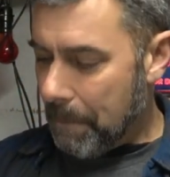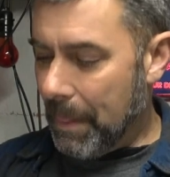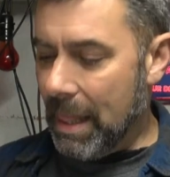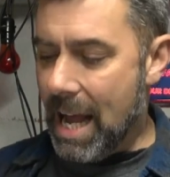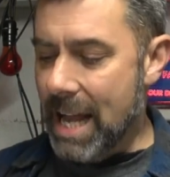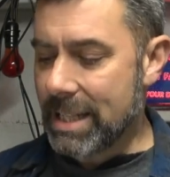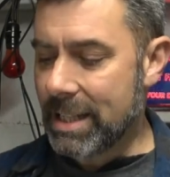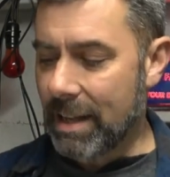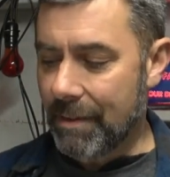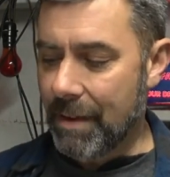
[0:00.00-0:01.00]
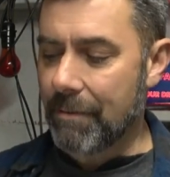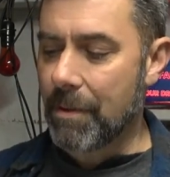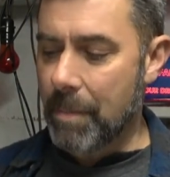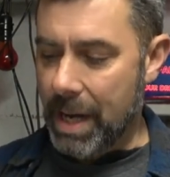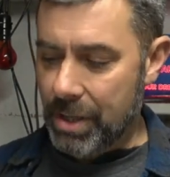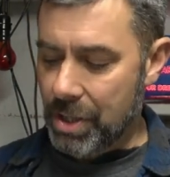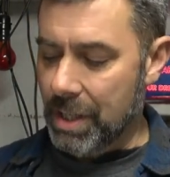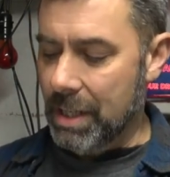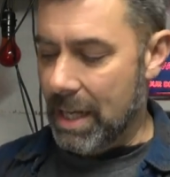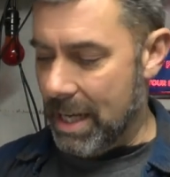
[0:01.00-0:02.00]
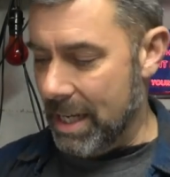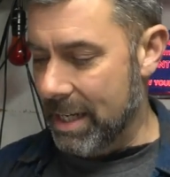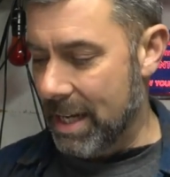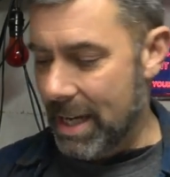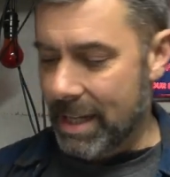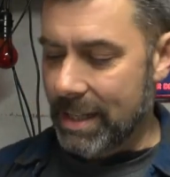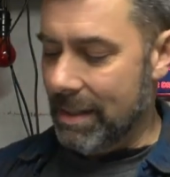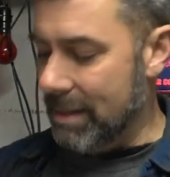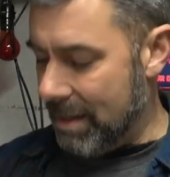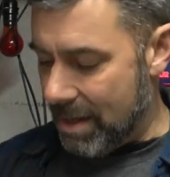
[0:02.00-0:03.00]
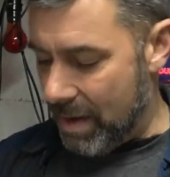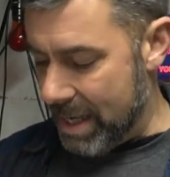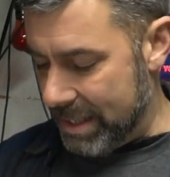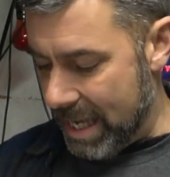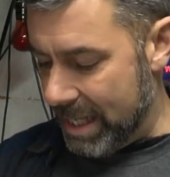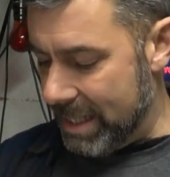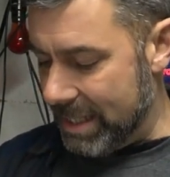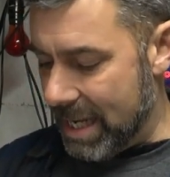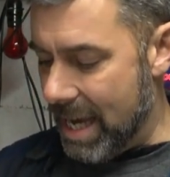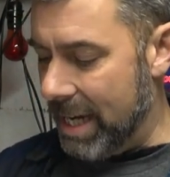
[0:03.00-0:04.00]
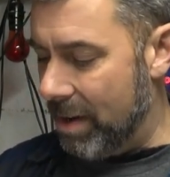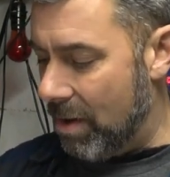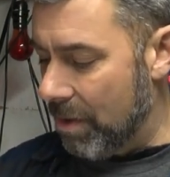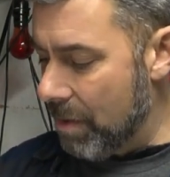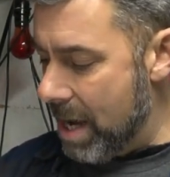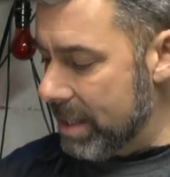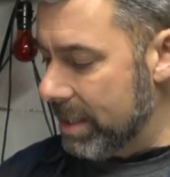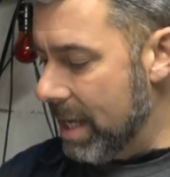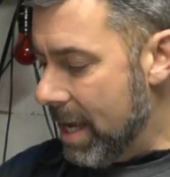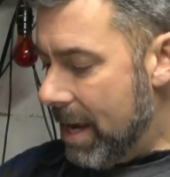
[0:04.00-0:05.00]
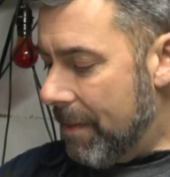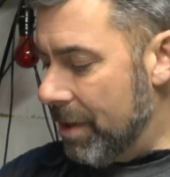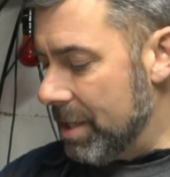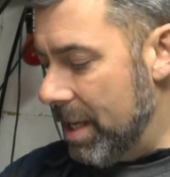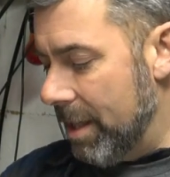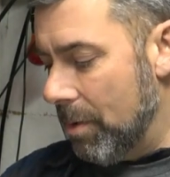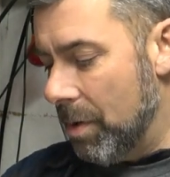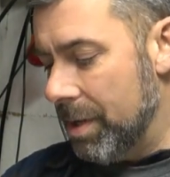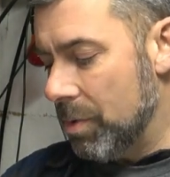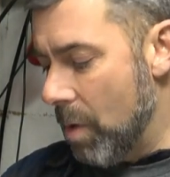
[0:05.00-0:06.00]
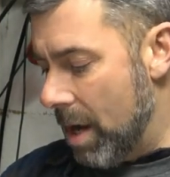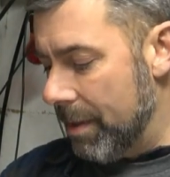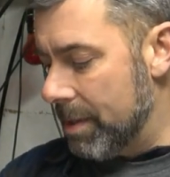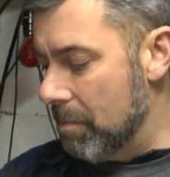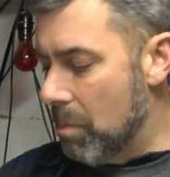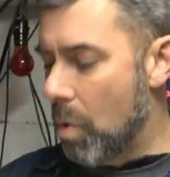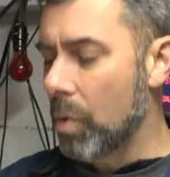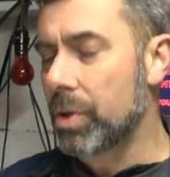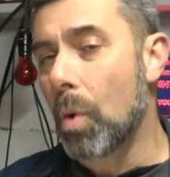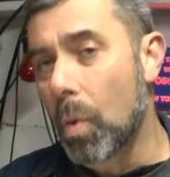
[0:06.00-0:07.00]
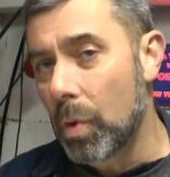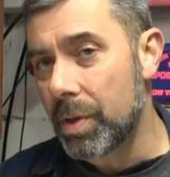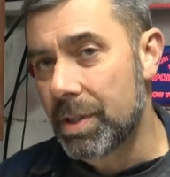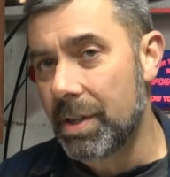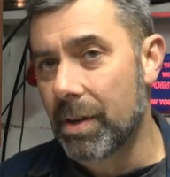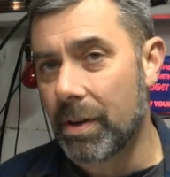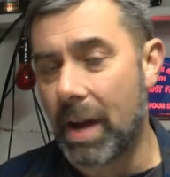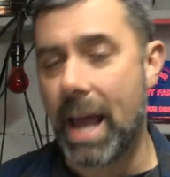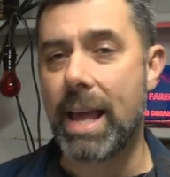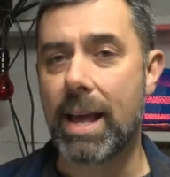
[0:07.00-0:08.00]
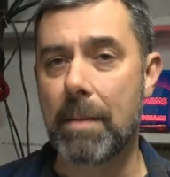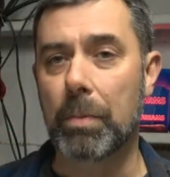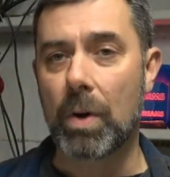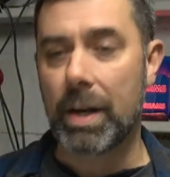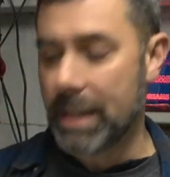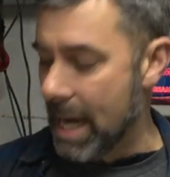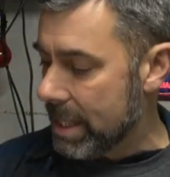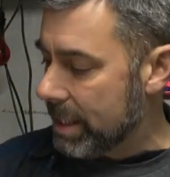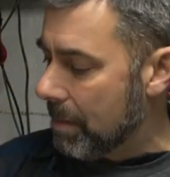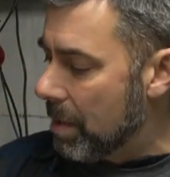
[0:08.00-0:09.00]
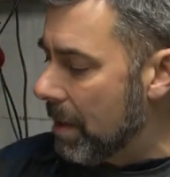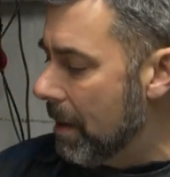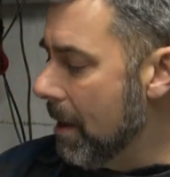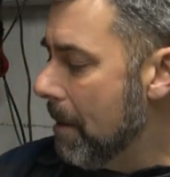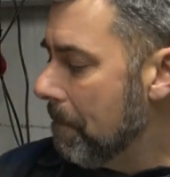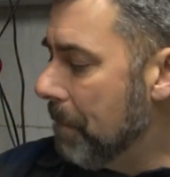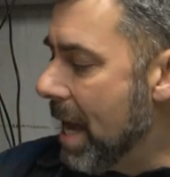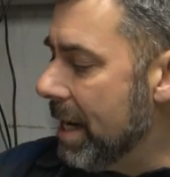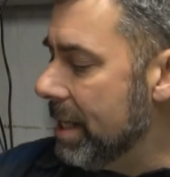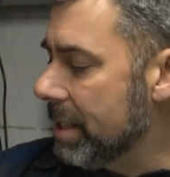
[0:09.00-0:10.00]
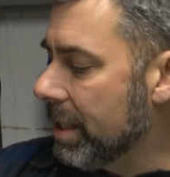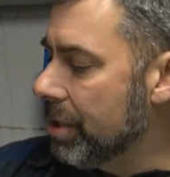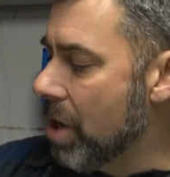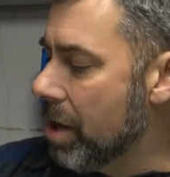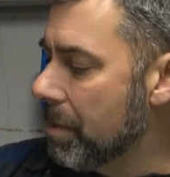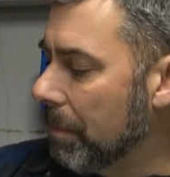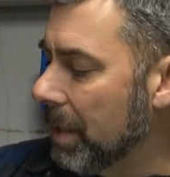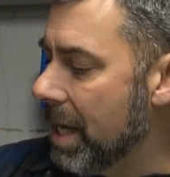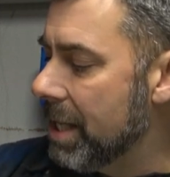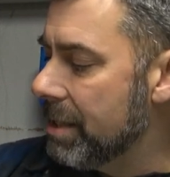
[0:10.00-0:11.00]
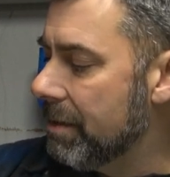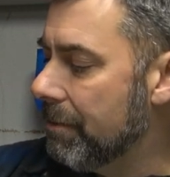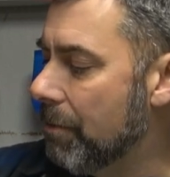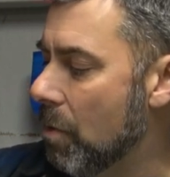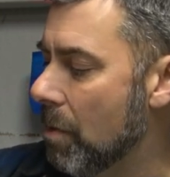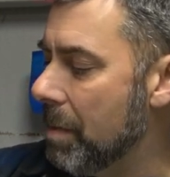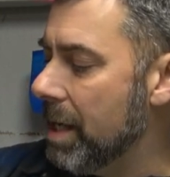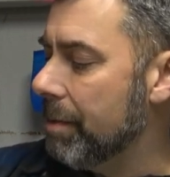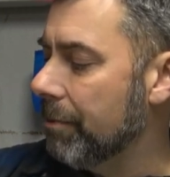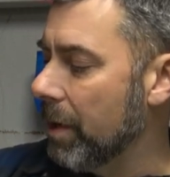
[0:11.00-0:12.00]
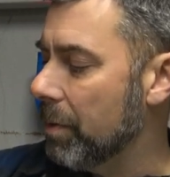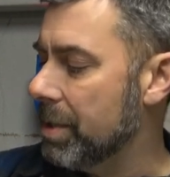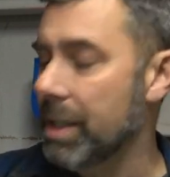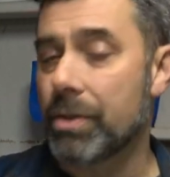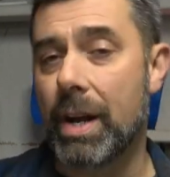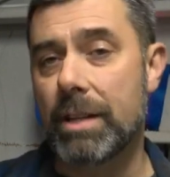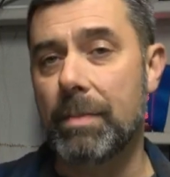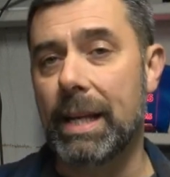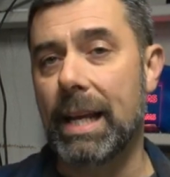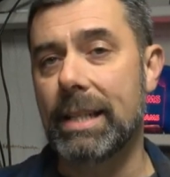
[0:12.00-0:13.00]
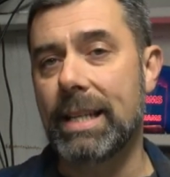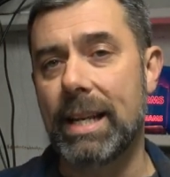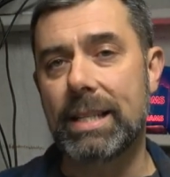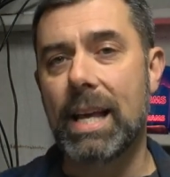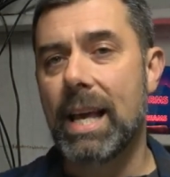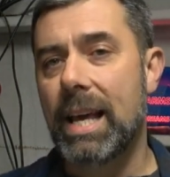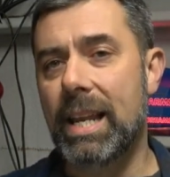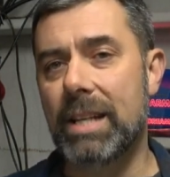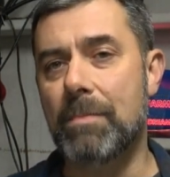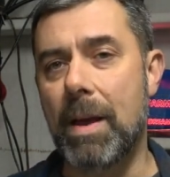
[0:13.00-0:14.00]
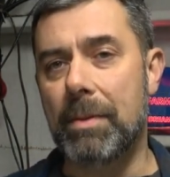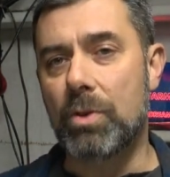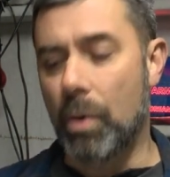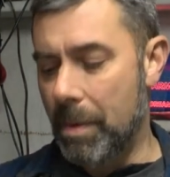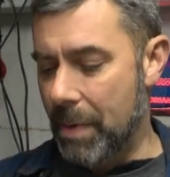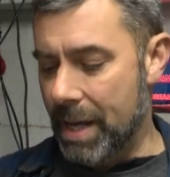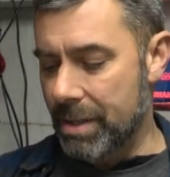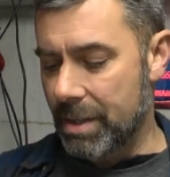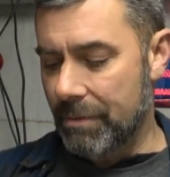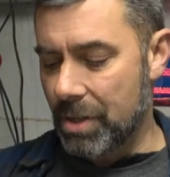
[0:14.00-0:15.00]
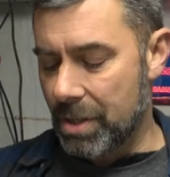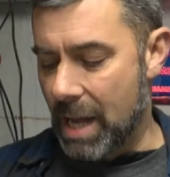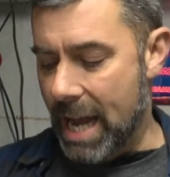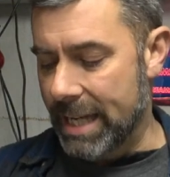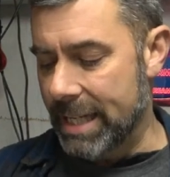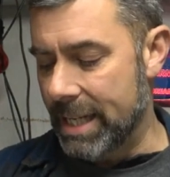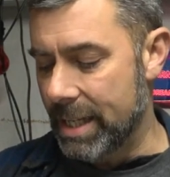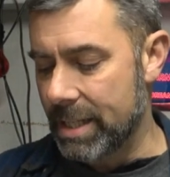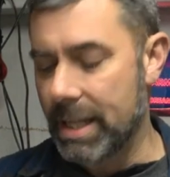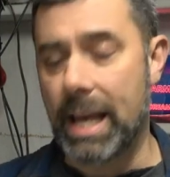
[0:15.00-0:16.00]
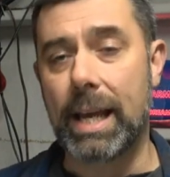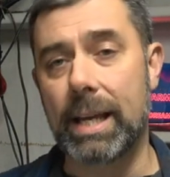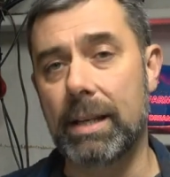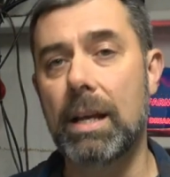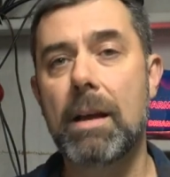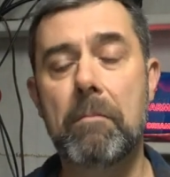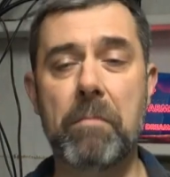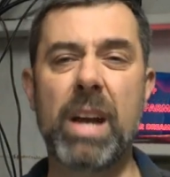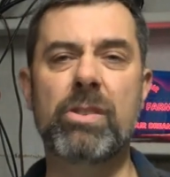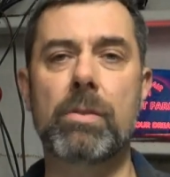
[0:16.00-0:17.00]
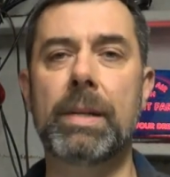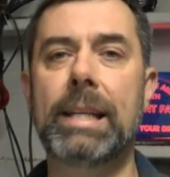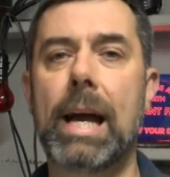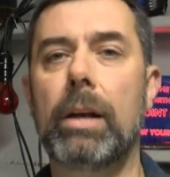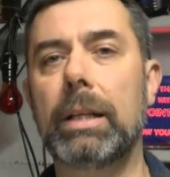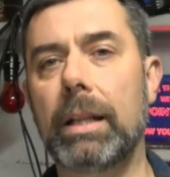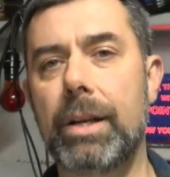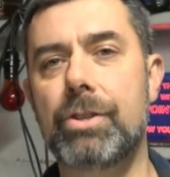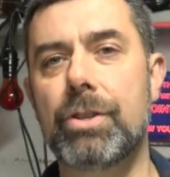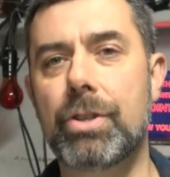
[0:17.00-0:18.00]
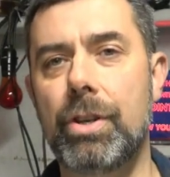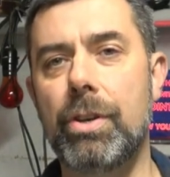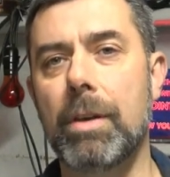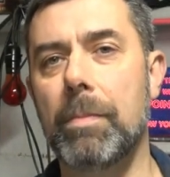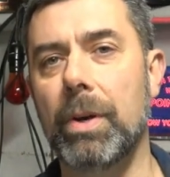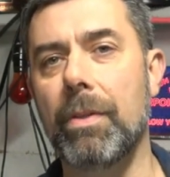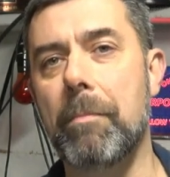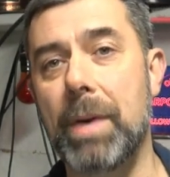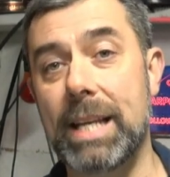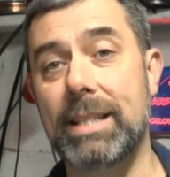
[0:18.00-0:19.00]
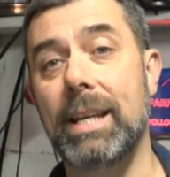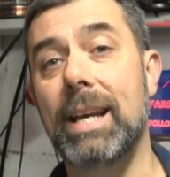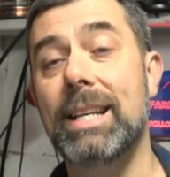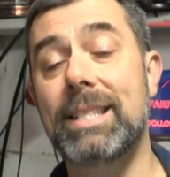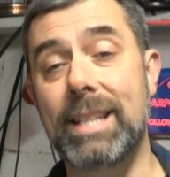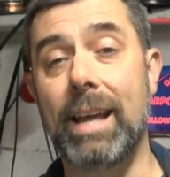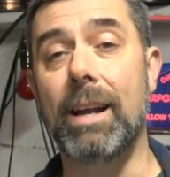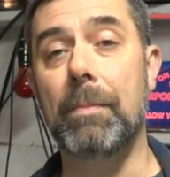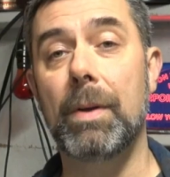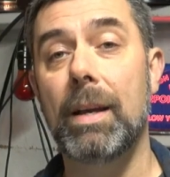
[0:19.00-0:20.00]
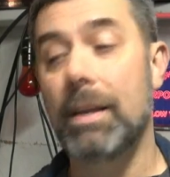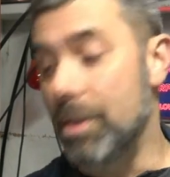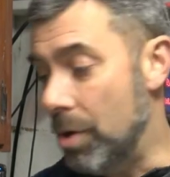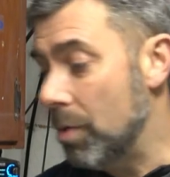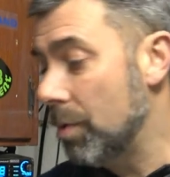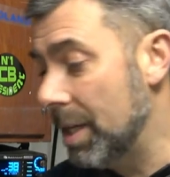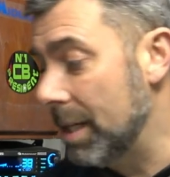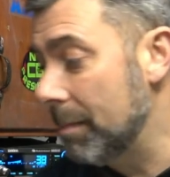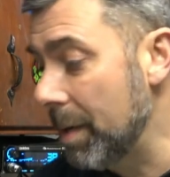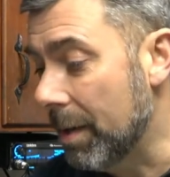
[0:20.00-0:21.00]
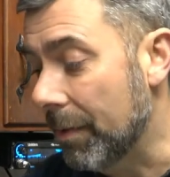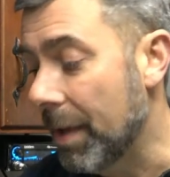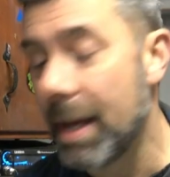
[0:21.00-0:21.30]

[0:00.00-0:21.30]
Lots of information on you know, antenna design and all the rest. And there's another one as well that's more towards your AM broadcasting, but that is Construction Plans for Medium Frequency Transmitting Antennas, and it's maybe 20 pages of just ideas and measurement calculations so you could build the best setup you can build.